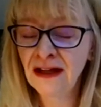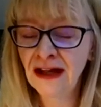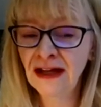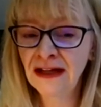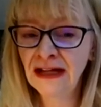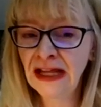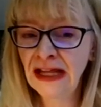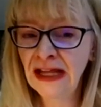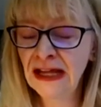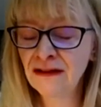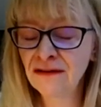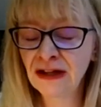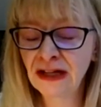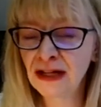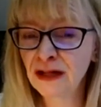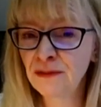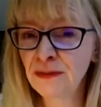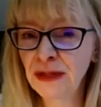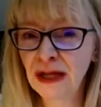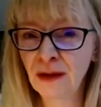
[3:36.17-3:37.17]
And here
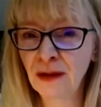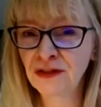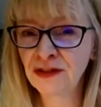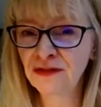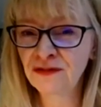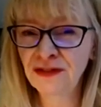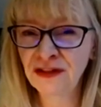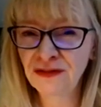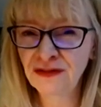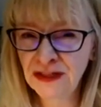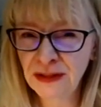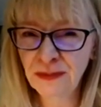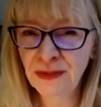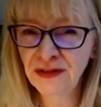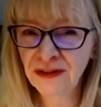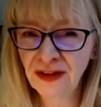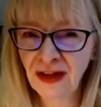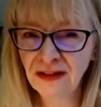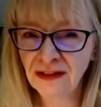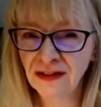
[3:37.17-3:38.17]
it can be up to
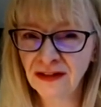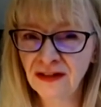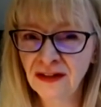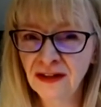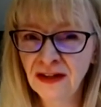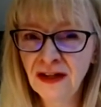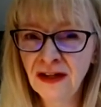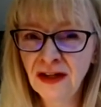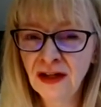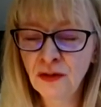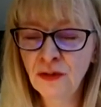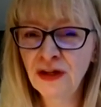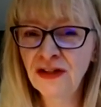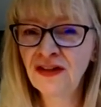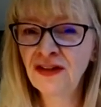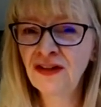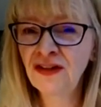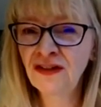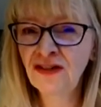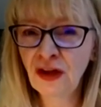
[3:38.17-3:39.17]
50%,
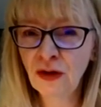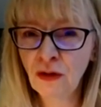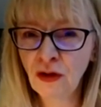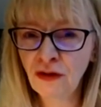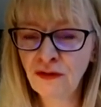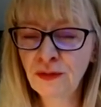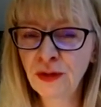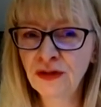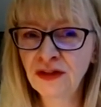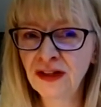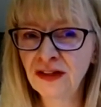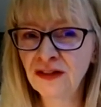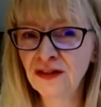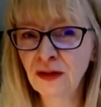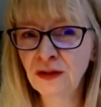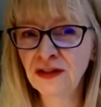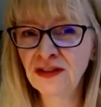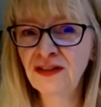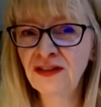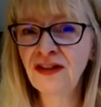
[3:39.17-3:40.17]
which is so off-putting.
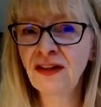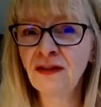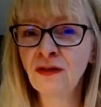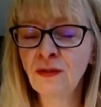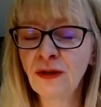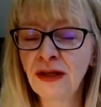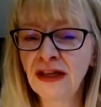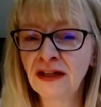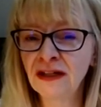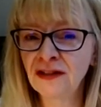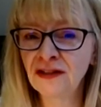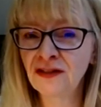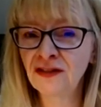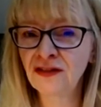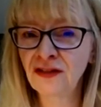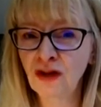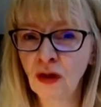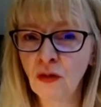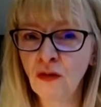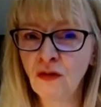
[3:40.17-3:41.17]
So until we can
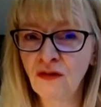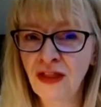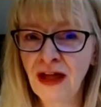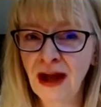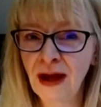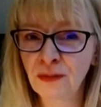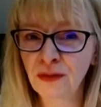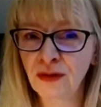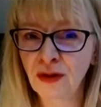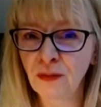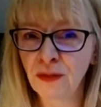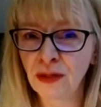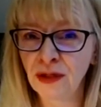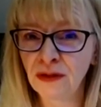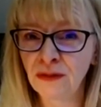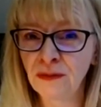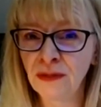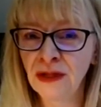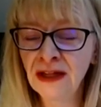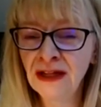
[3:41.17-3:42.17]
solve that
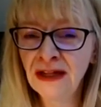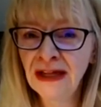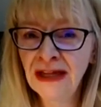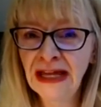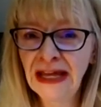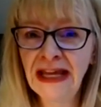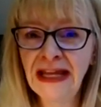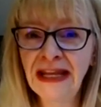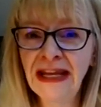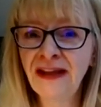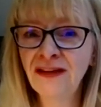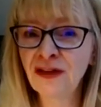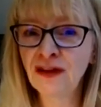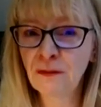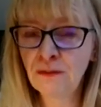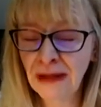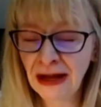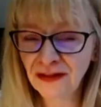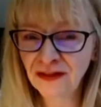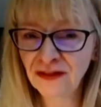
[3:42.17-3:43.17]
problem, it is a
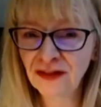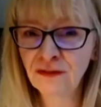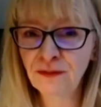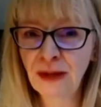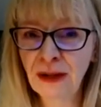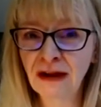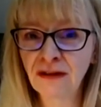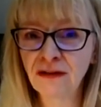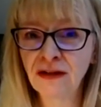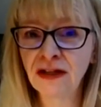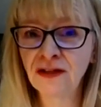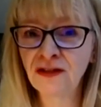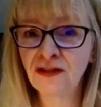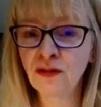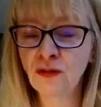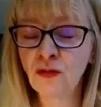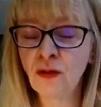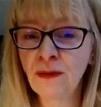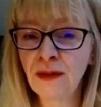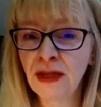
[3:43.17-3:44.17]
massive barrier
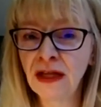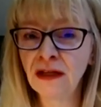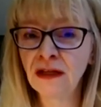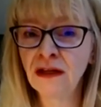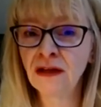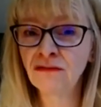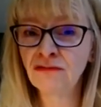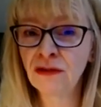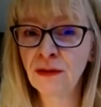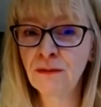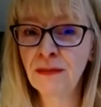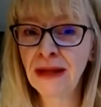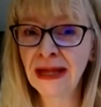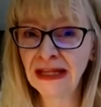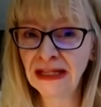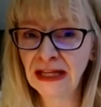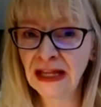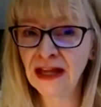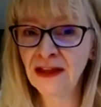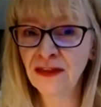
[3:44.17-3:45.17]
to women
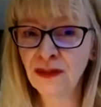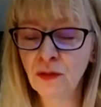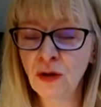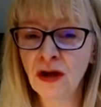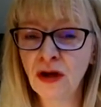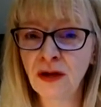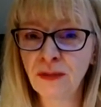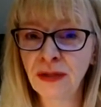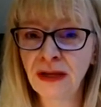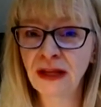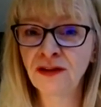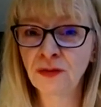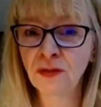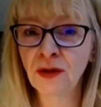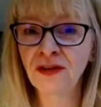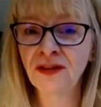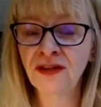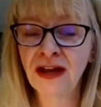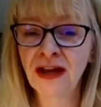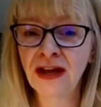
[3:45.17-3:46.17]
remaining in the workplace
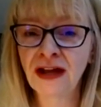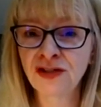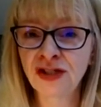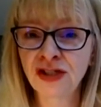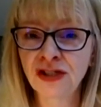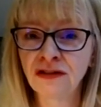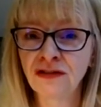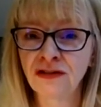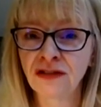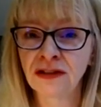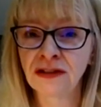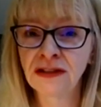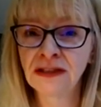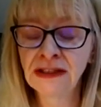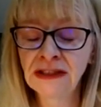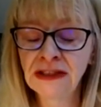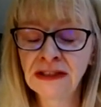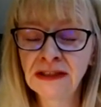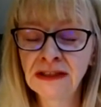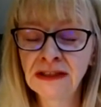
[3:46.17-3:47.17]
once they have children.